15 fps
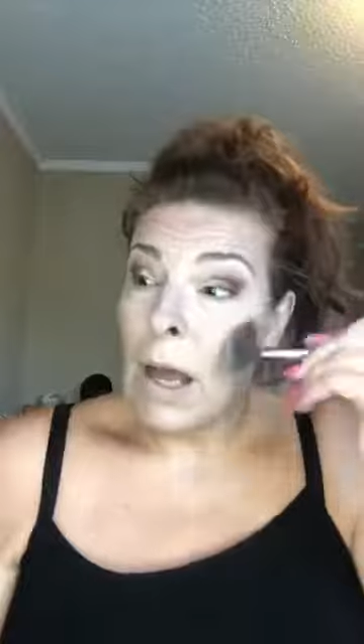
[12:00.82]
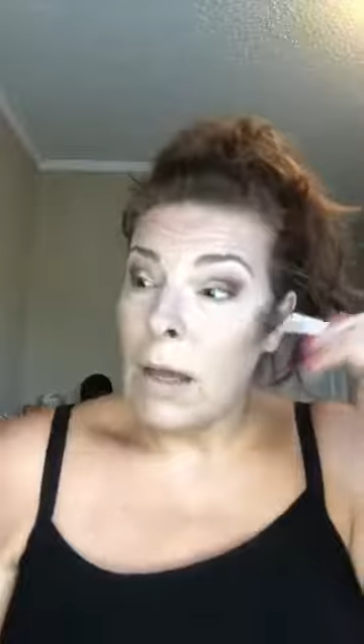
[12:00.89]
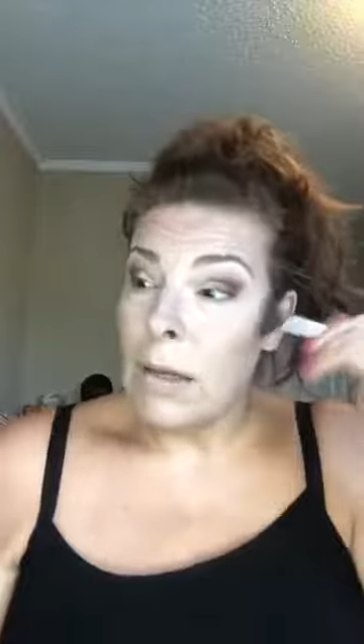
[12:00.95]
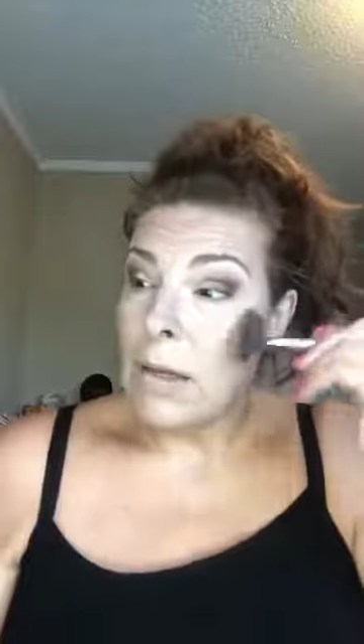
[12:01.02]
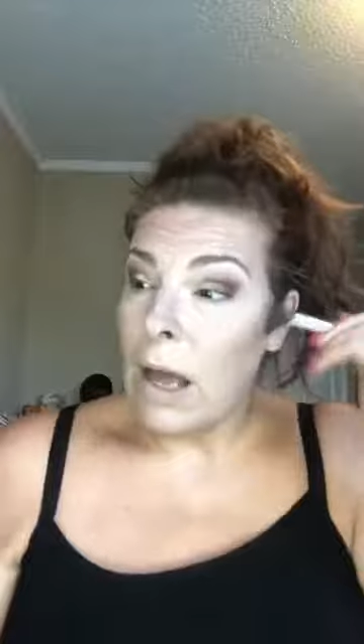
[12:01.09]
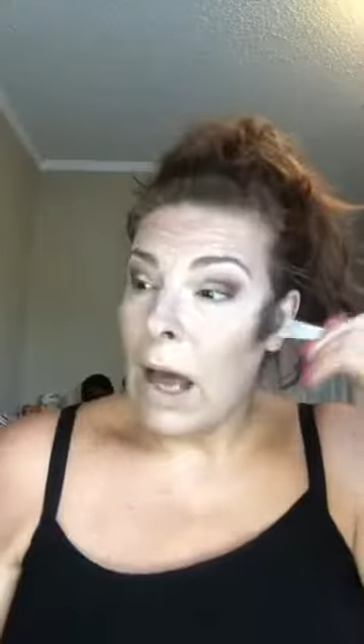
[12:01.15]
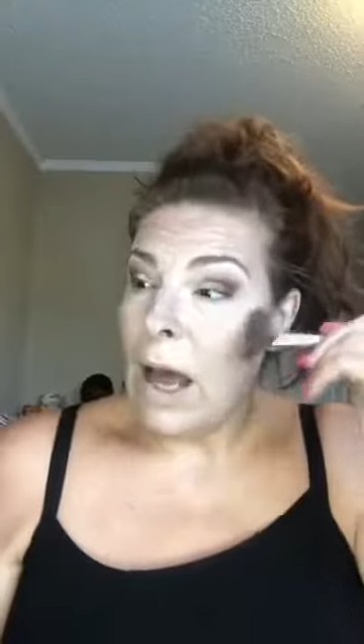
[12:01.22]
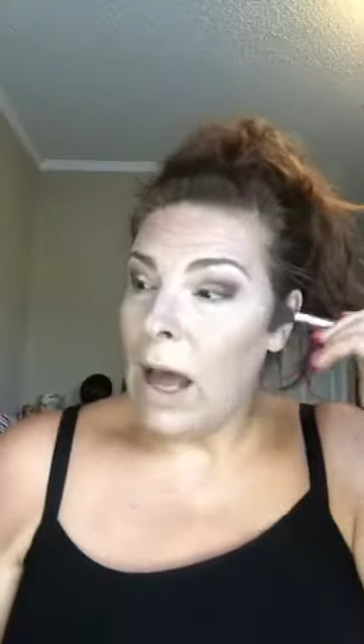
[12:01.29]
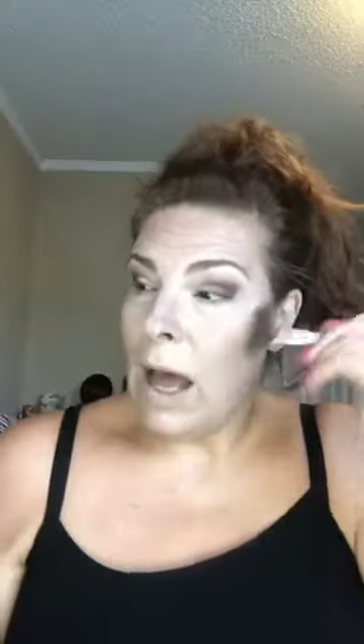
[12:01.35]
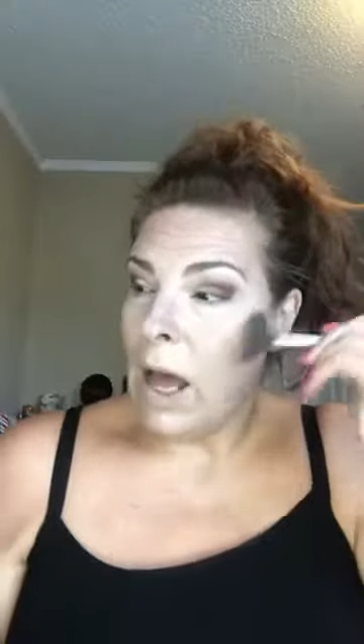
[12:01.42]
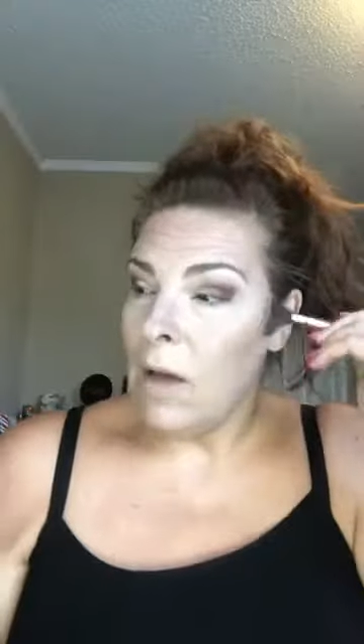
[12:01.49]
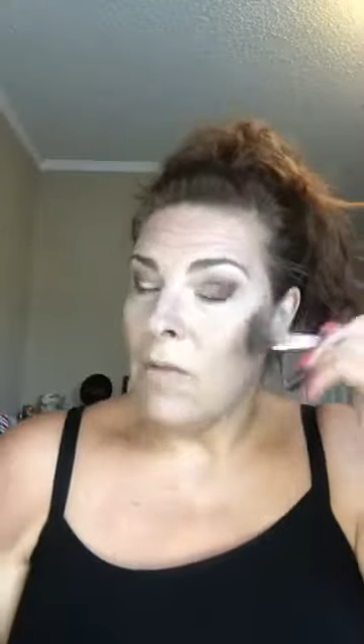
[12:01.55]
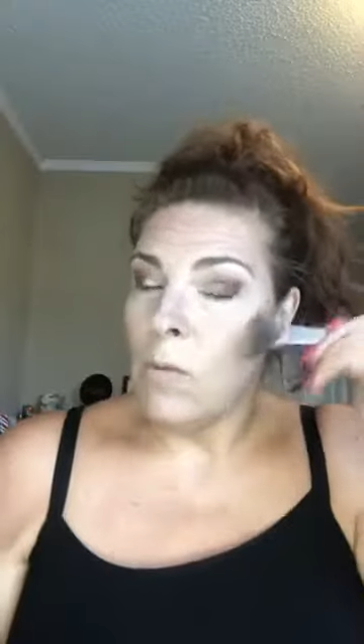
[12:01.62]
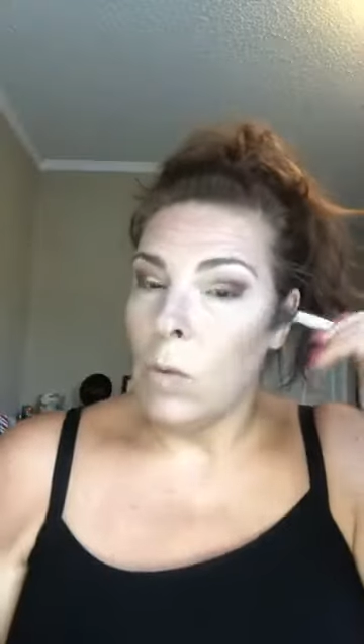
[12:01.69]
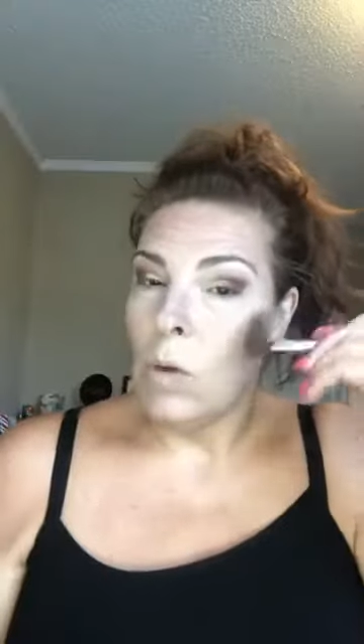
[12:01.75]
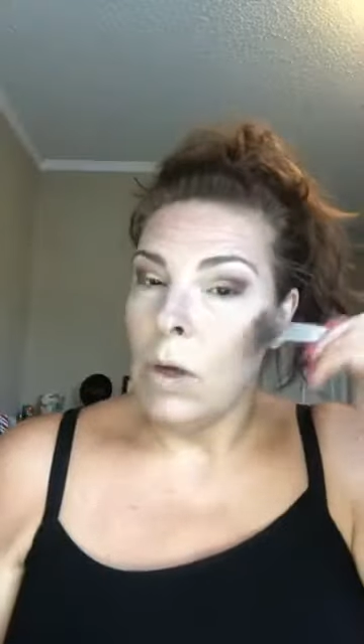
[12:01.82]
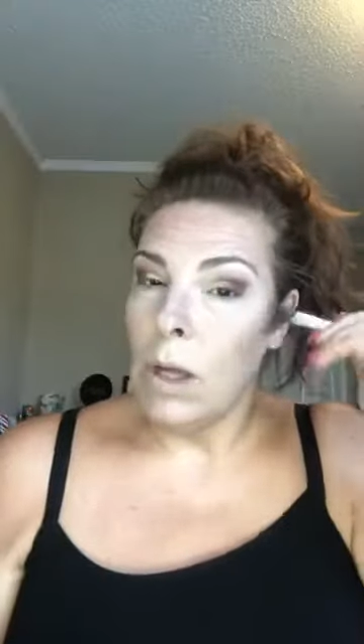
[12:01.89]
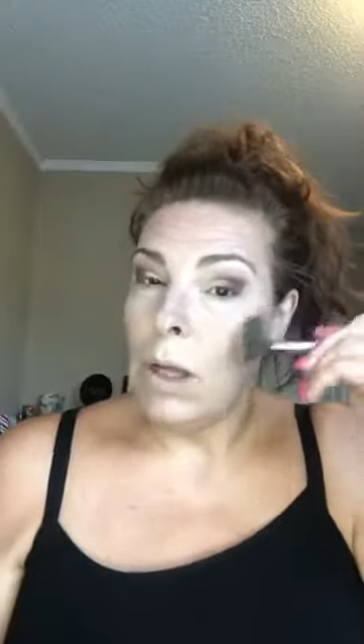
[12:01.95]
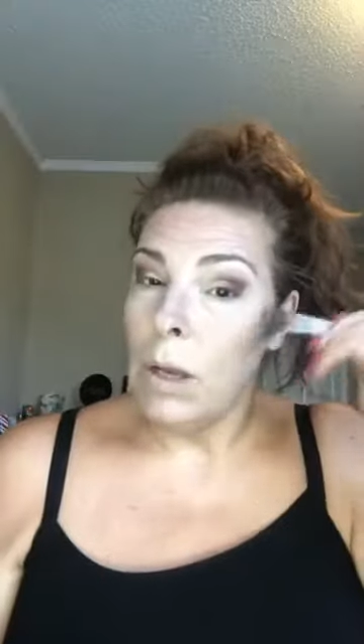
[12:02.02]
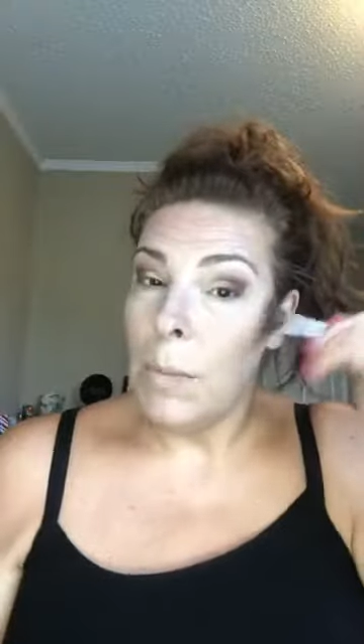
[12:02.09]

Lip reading: I have one.